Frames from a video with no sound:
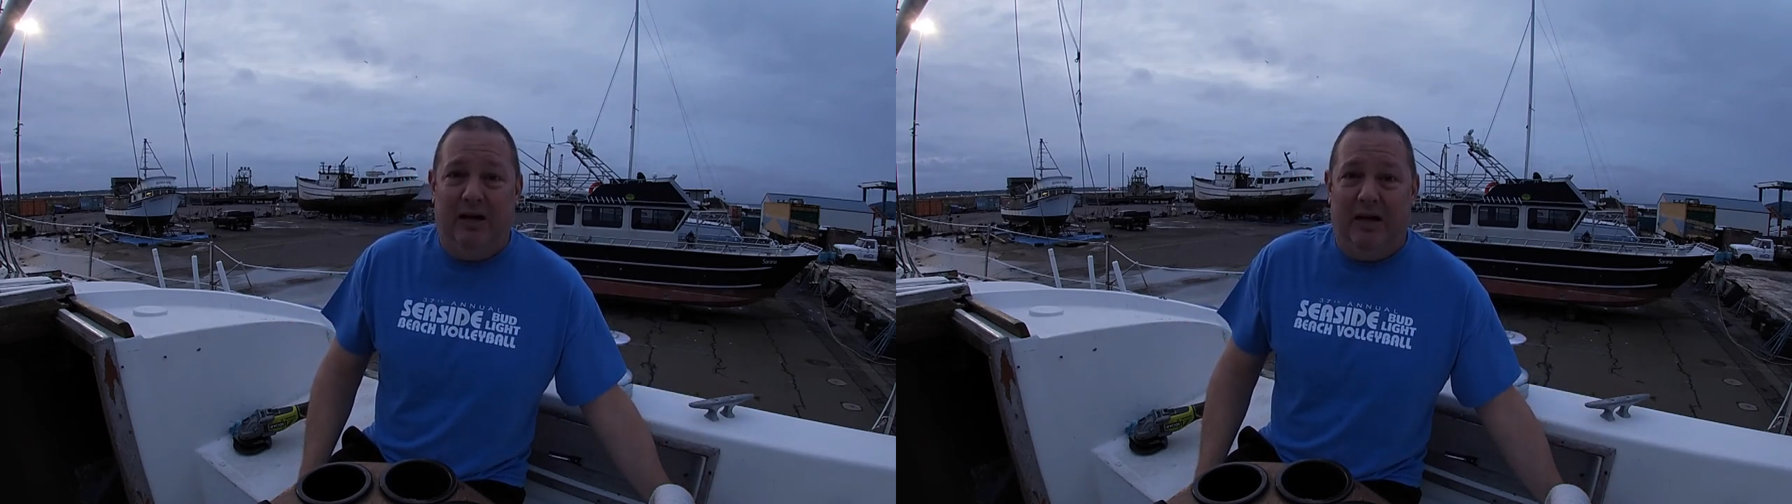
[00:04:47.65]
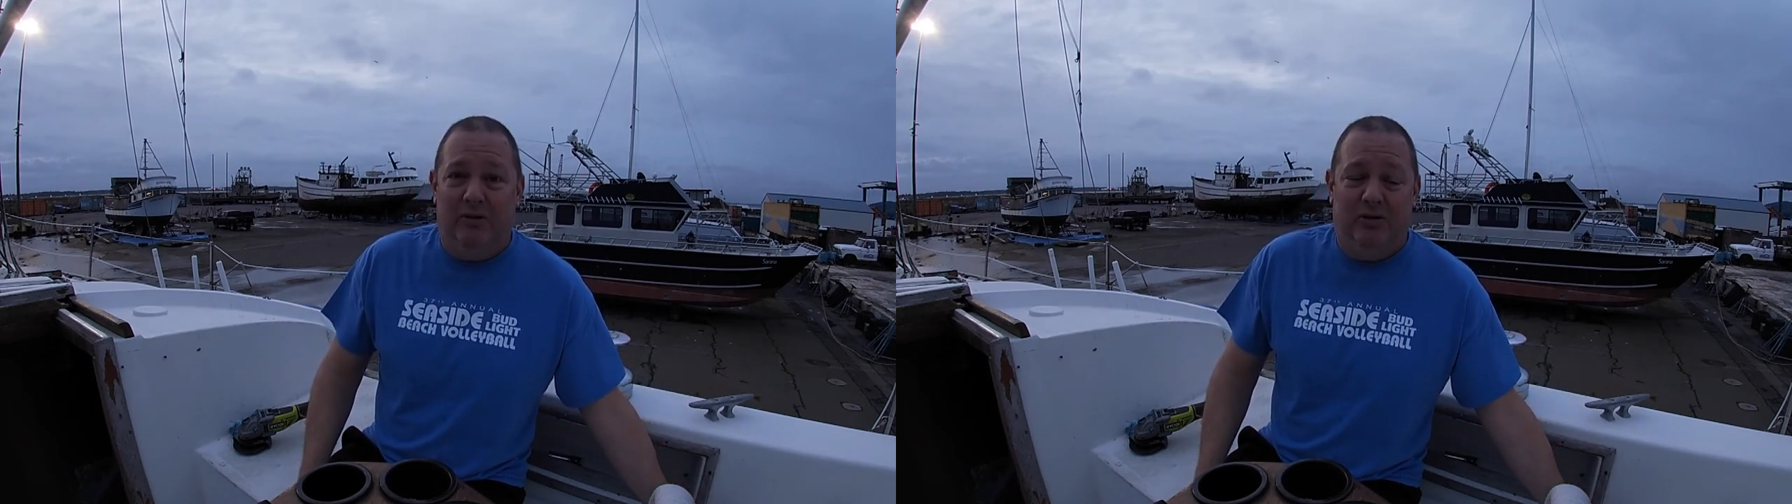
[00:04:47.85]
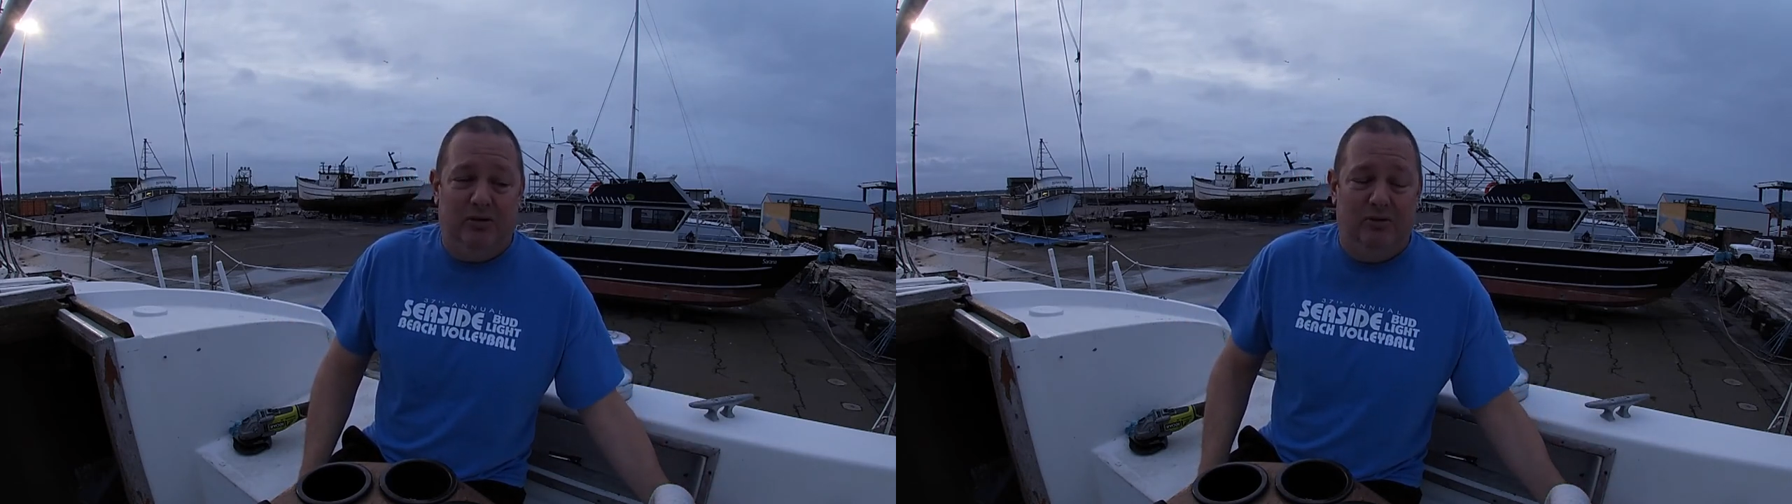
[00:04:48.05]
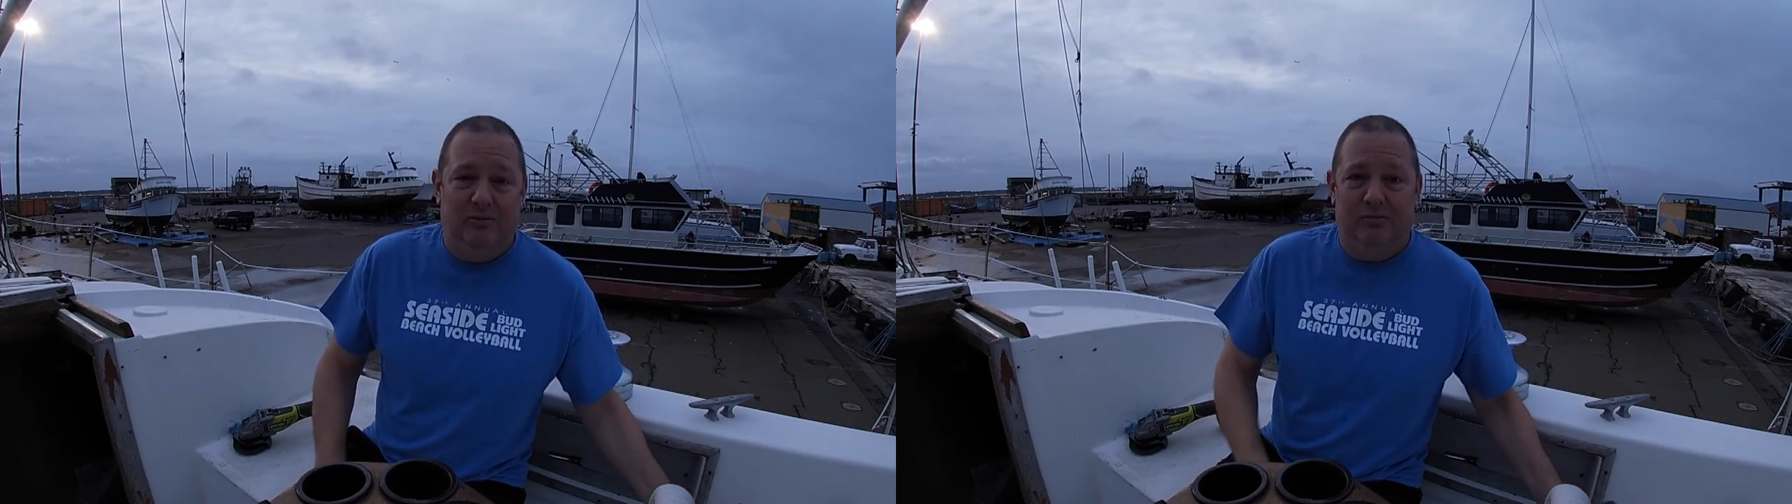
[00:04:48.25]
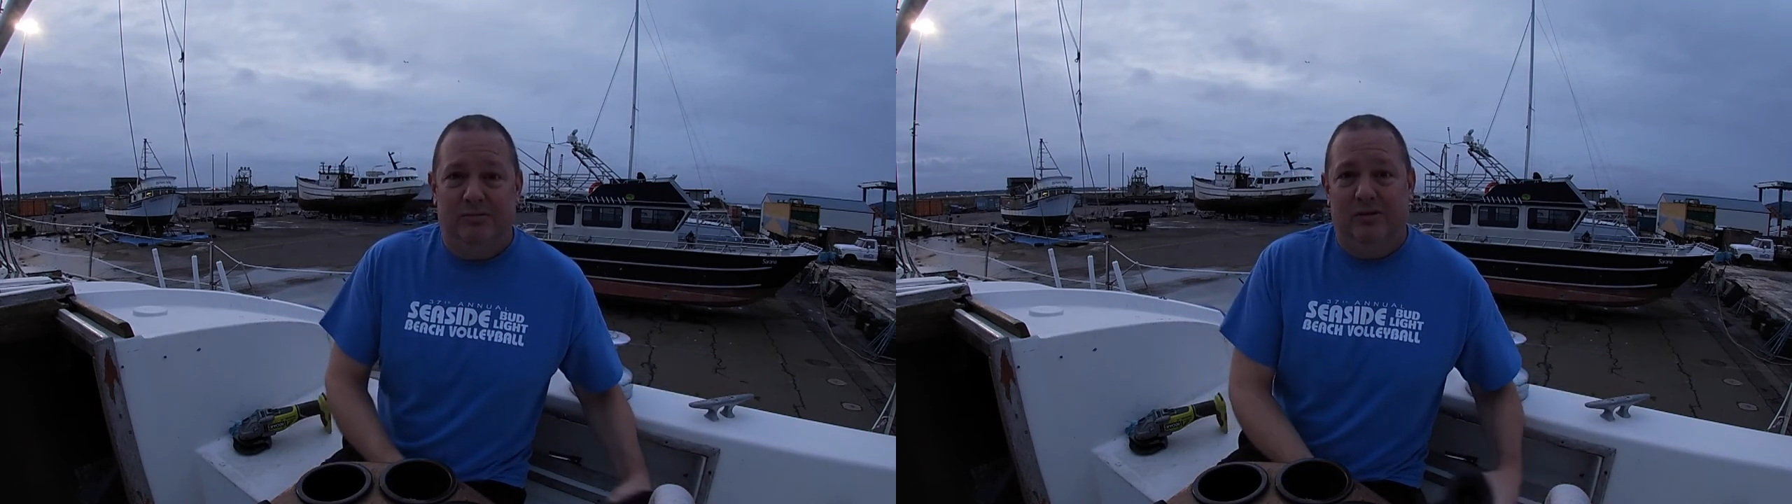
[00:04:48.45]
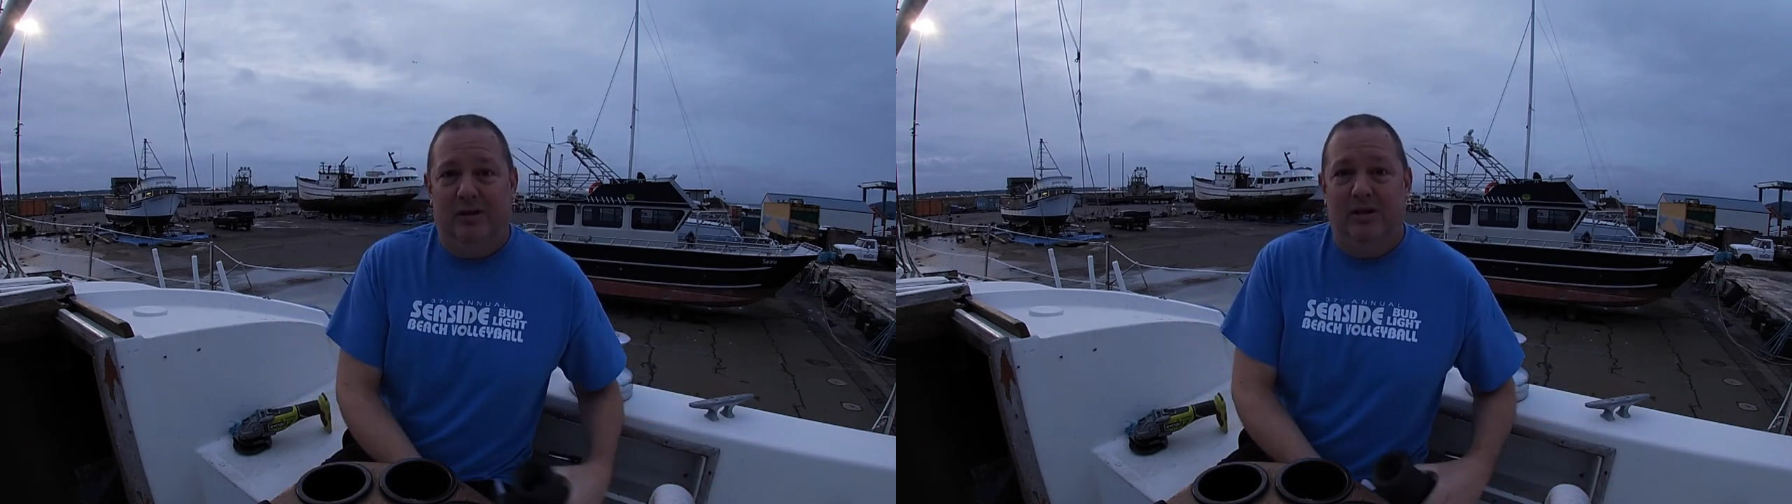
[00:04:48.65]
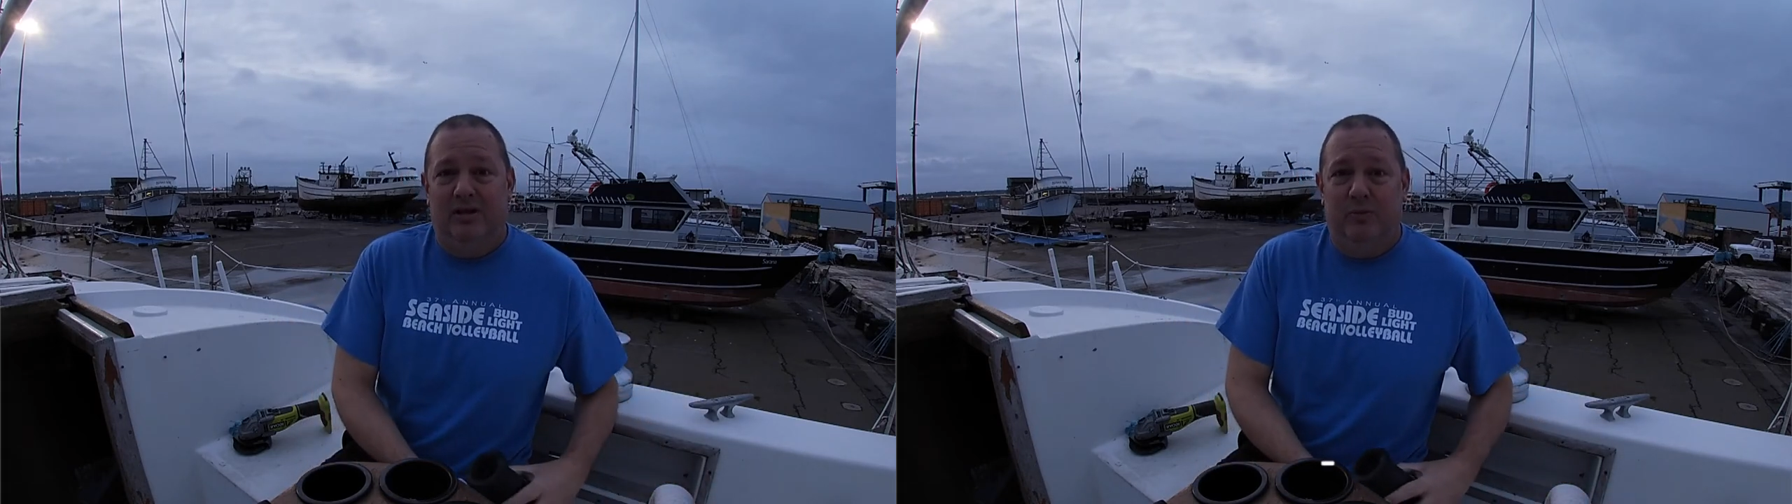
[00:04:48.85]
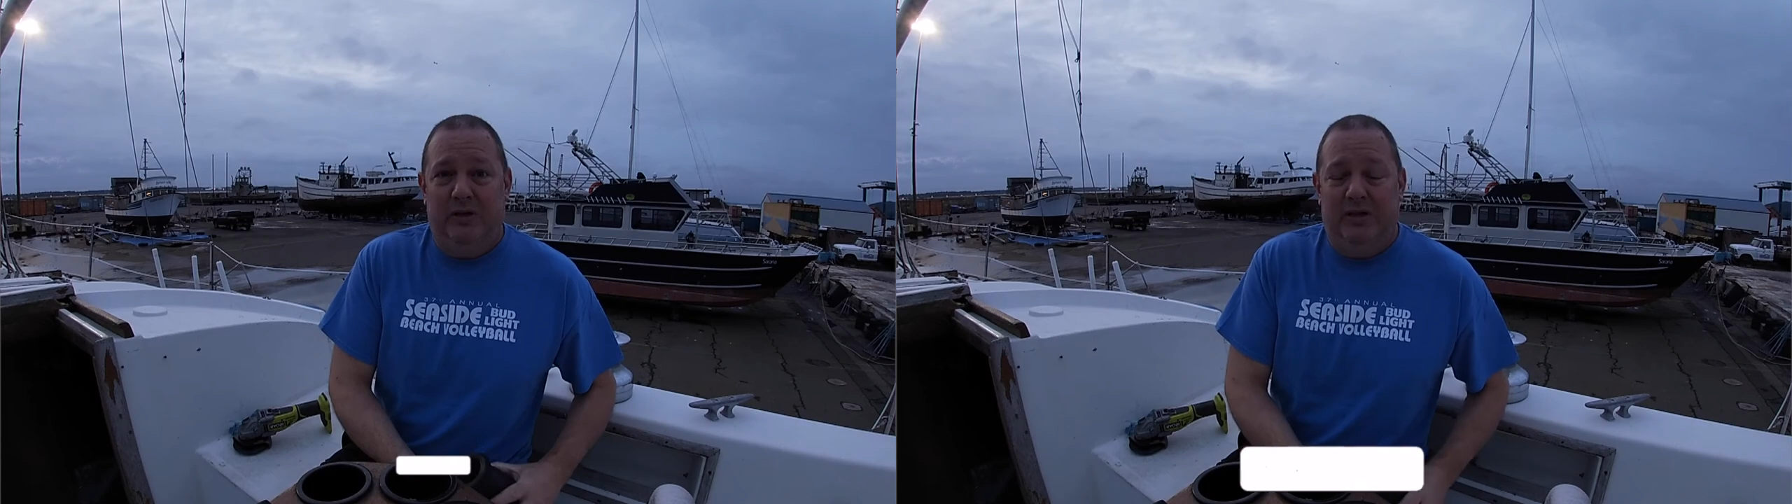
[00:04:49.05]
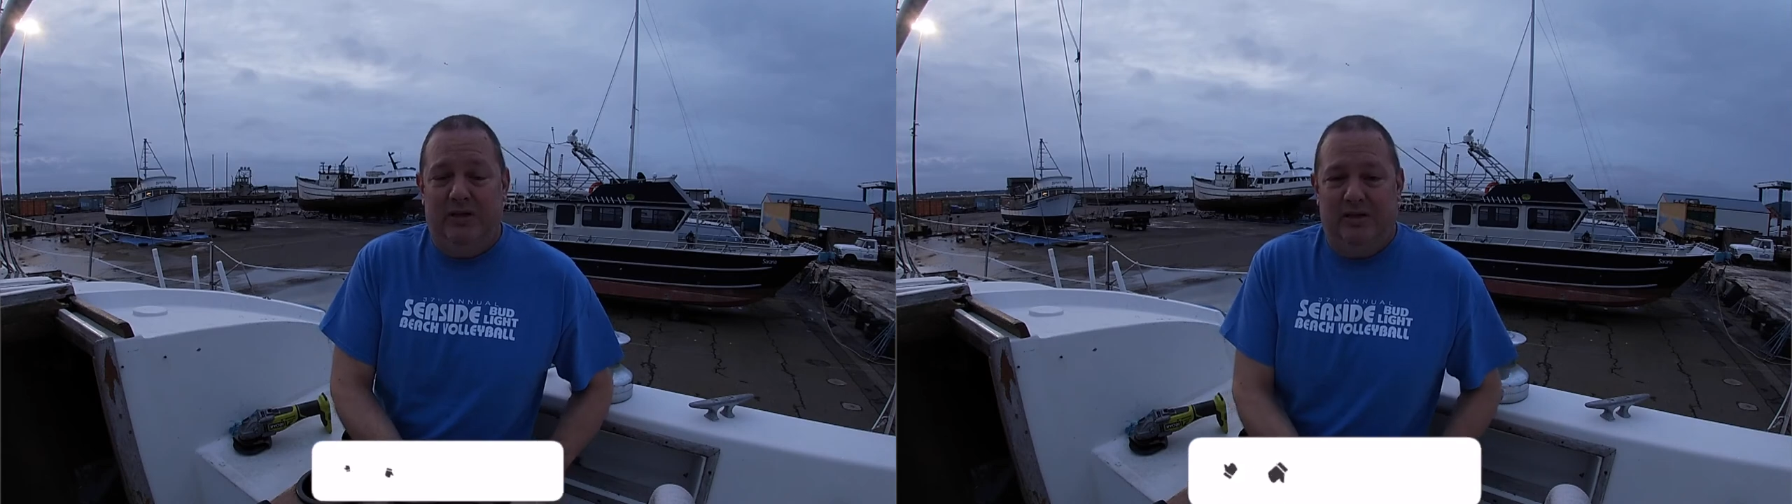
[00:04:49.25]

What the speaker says: how-to this week.